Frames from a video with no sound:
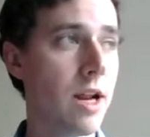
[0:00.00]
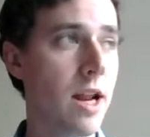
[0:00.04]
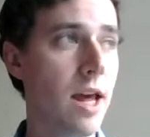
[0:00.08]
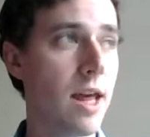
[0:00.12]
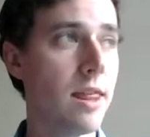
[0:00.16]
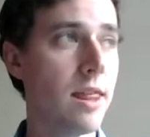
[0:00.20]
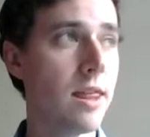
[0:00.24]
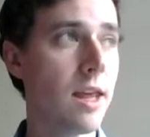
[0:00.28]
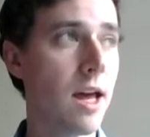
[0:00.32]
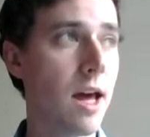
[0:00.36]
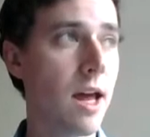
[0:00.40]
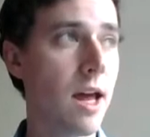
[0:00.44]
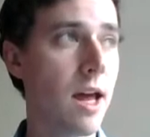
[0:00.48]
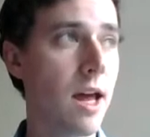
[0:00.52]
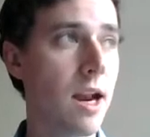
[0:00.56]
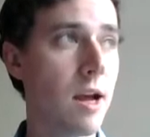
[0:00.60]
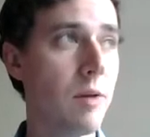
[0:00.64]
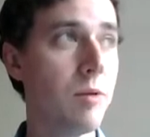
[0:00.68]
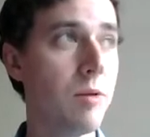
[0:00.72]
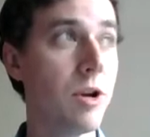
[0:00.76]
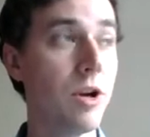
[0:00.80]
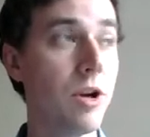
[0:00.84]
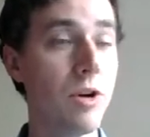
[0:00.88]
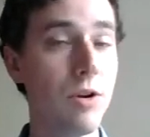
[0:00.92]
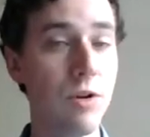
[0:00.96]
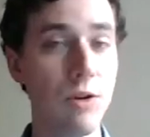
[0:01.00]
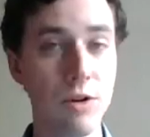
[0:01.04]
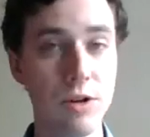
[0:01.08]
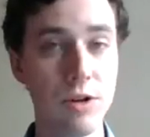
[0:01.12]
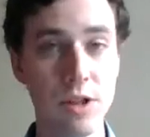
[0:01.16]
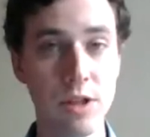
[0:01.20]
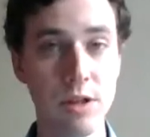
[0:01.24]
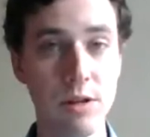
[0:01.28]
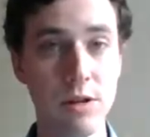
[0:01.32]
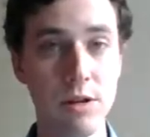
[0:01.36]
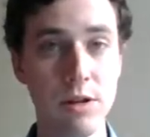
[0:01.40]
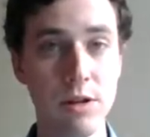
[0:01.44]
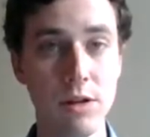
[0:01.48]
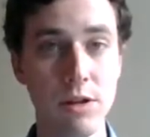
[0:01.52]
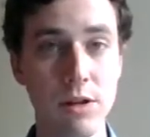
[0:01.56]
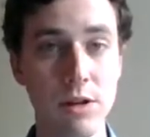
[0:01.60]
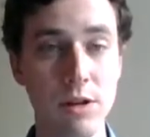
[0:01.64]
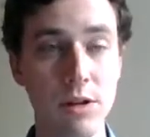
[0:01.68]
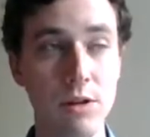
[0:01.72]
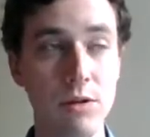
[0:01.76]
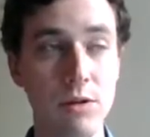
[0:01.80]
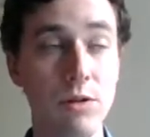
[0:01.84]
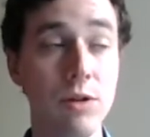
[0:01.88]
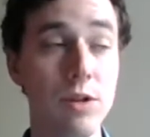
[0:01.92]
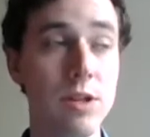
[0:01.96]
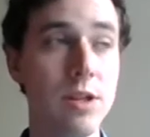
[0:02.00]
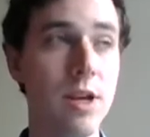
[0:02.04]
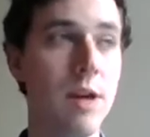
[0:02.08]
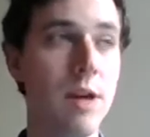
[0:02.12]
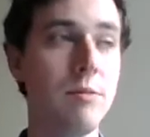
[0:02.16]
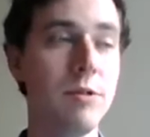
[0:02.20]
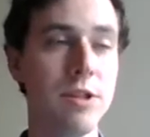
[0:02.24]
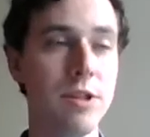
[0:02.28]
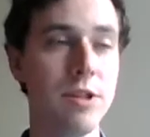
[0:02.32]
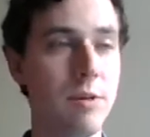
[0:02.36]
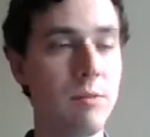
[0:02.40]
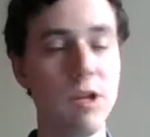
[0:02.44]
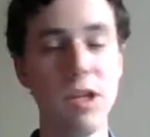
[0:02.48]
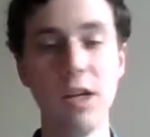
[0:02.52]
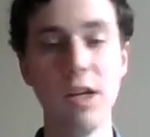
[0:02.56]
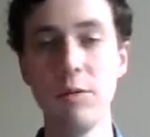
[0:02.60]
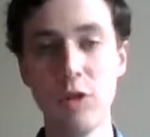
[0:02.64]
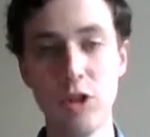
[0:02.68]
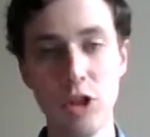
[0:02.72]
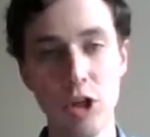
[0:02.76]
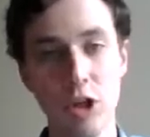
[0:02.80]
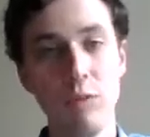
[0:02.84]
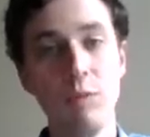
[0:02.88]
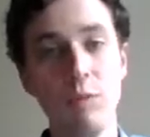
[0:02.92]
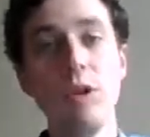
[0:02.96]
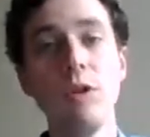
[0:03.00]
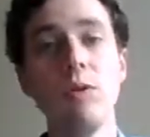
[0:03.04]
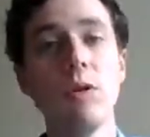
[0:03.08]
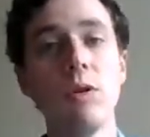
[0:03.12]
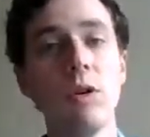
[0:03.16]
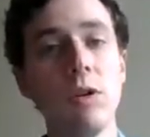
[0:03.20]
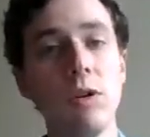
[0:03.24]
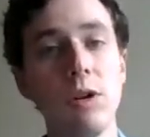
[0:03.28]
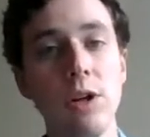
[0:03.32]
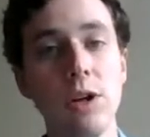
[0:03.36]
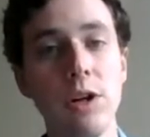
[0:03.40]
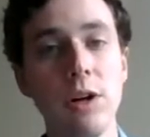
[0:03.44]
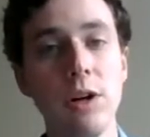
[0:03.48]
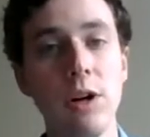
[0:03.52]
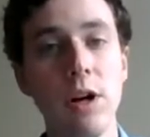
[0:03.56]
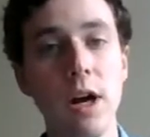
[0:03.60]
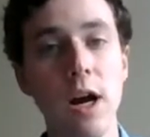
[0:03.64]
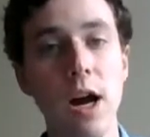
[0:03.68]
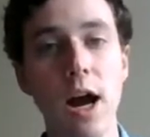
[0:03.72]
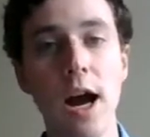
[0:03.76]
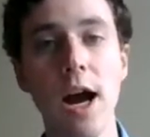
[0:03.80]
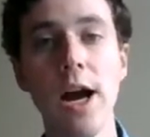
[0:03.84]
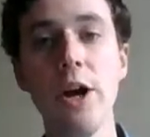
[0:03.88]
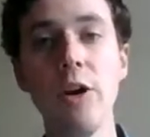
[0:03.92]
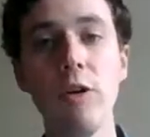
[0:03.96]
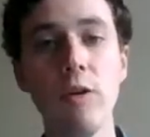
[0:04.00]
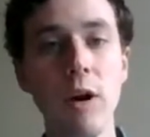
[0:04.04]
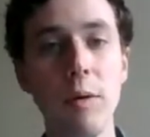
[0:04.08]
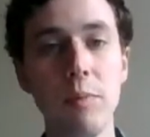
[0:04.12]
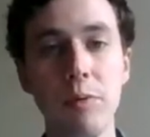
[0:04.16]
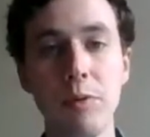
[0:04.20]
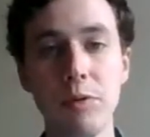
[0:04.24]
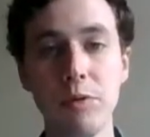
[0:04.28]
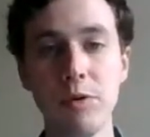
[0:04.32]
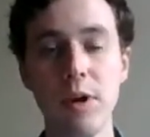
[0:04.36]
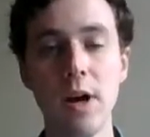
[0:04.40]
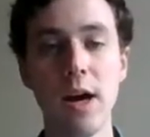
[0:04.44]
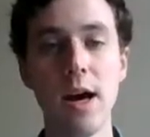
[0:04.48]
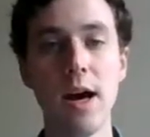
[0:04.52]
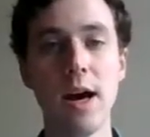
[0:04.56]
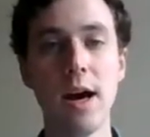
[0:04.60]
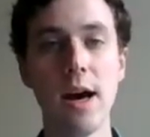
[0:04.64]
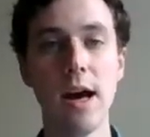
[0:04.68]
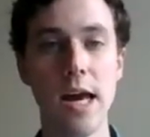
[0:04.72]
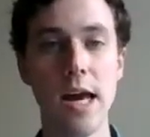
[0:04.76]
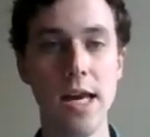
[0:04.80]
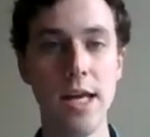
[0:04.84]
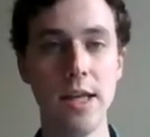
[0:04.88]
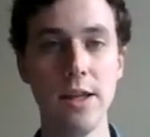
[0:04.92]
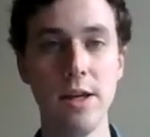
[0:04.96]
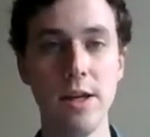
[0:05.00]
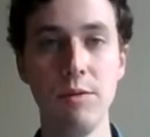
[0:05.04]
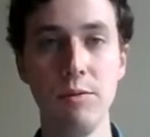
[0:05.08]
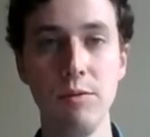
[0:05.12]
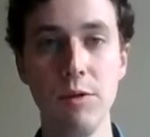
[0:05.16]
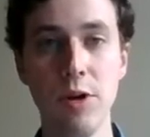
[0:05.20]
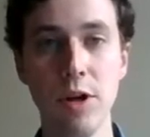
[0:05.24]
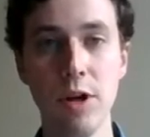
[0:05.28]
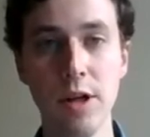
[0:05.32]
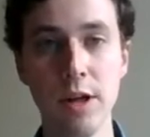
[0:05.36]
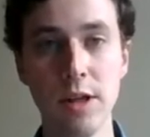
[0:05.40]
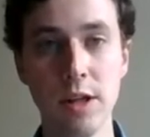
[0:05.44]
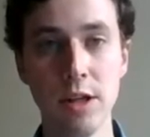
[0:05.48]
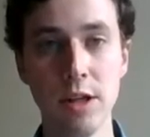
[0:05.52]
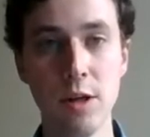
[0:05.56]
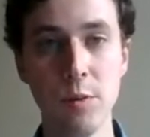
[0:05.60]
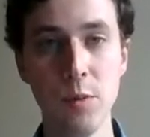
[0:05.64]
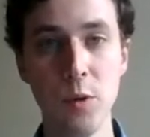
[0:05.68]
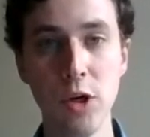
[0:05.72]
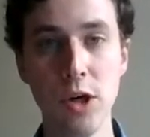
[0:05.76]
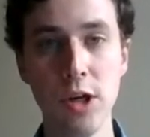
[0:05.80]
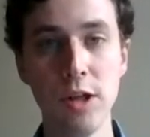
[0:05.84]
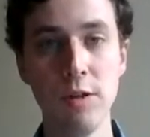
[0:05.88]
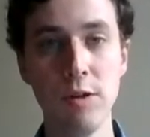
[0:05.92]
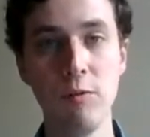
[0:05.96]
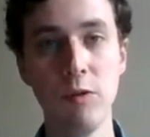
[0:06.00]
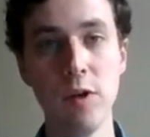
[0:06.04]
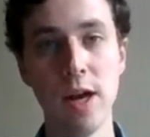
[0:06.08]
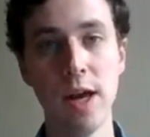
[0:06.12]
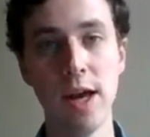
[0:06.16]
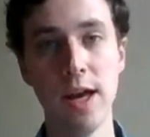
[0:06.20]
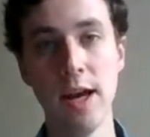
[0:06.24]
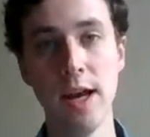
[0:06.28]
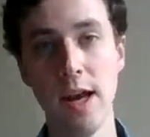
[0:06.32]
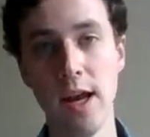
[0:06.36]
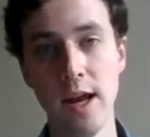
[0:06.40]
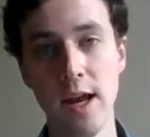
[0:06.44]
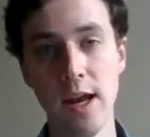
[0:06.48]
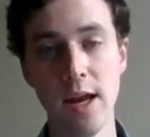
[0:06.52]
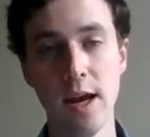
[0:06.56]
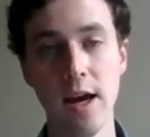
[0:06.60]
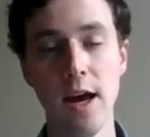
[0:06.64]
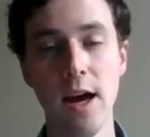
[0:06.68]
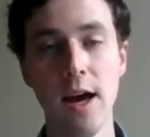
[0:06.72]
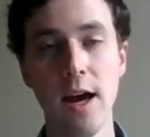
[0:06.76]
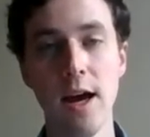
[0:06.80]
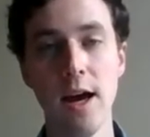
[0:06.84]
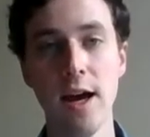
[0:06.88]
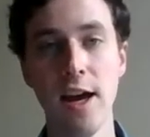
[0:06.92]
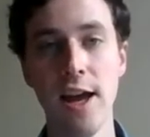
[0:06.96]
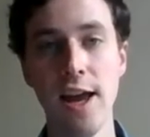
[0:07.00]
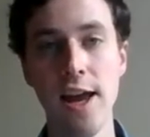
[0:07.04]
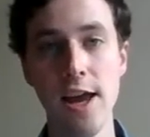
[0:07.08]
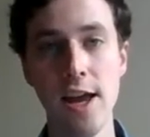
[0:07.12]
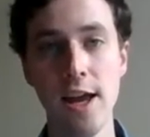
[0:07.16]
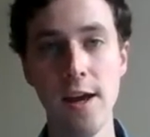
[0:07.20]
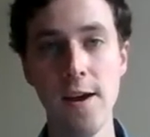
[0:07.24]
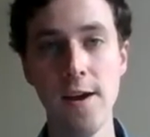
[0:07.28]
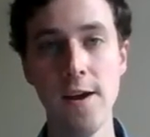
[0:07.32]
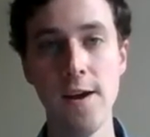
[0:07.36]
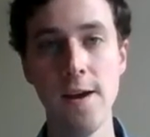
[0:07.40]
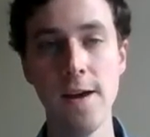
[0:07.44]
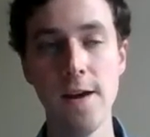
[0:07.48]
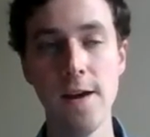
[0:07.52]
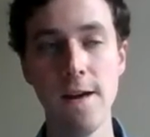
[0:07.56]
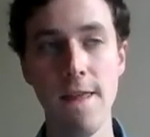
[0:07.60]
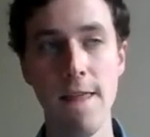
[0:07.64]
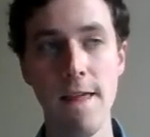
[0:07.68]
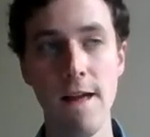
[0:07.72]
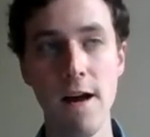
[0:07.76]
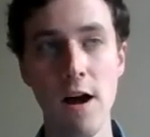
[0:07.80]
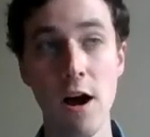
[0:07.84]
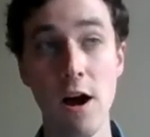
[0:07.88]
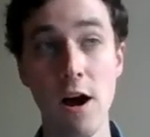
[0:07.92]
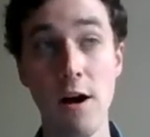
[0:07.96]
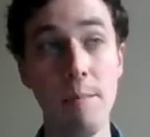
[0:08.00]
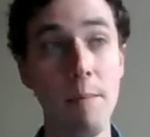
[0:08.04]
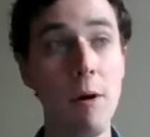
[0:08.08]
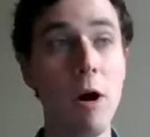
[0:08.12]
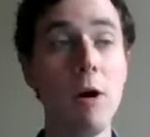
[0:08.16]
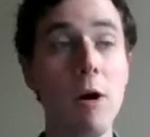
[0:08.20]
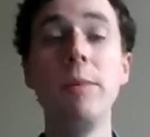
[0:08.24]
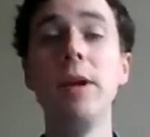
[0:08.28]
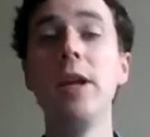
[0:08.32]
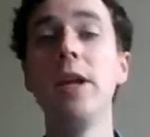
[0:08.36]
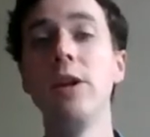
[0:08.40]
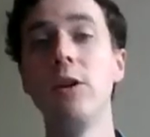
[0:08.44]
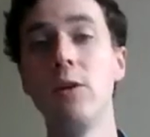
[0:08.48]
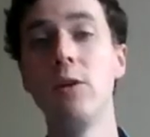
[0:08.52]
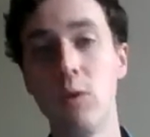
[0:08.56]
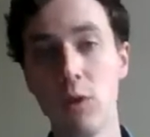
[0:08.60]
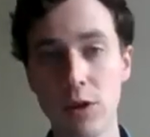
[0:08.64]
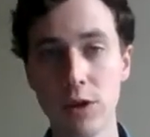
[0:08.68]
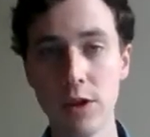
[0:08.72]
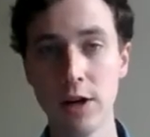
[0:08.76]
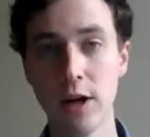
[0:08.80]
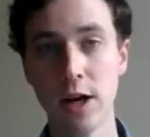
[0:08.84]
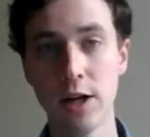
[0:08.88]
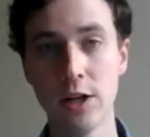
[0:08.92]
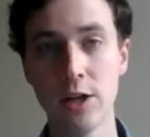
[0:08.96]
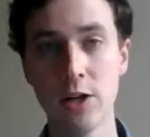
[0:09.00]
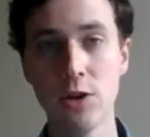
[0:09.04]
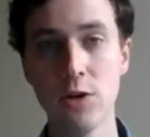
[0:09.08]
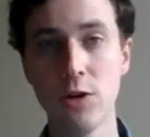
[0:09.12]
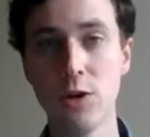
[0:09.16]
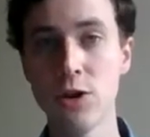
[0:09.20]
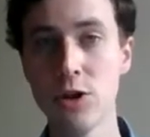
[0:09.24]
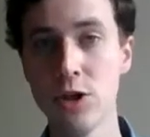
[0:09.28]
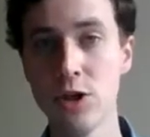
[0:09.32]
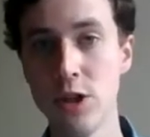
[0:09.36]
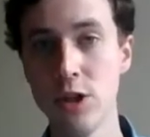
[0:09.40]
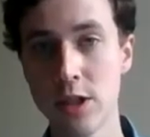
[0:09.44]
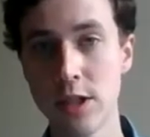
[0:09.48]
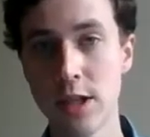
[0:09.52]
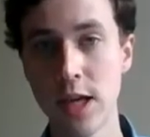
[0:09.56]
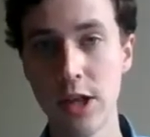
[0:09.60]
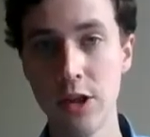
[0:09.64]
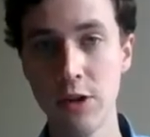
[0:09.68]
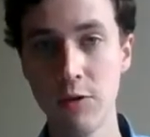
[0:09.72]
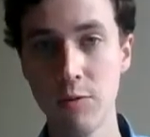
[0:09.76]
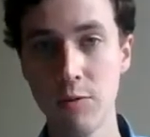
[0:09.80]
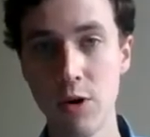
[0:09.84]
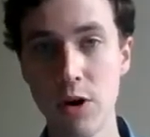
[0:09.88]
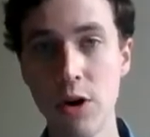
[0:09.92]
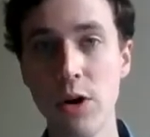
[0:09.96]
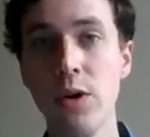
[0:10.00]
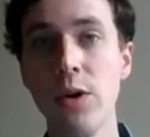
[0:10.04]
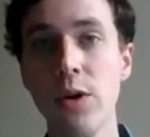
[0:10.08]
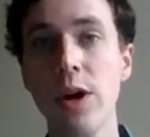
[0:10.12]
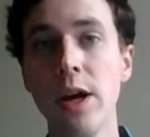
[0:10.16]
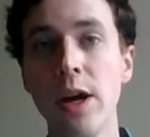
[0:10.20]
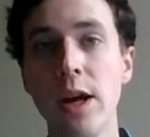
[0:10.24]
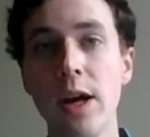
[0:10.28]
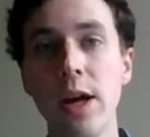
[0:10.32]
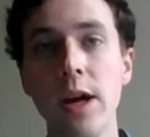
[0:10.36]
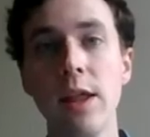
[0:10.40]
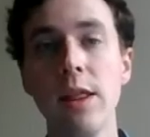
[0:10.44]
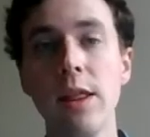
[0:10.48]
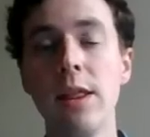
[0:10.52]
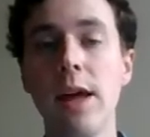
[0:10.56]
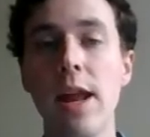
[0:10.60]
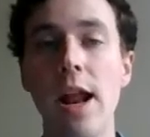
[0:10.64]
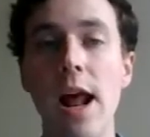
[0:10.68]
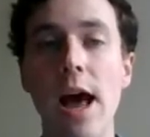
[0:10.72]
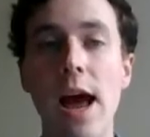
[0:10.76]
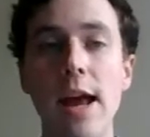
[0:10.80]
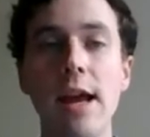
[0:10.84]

I would encourage that. I think I was sharing with you earlier. I grew up, in a community that had a Armenian Orthodox church just down the road that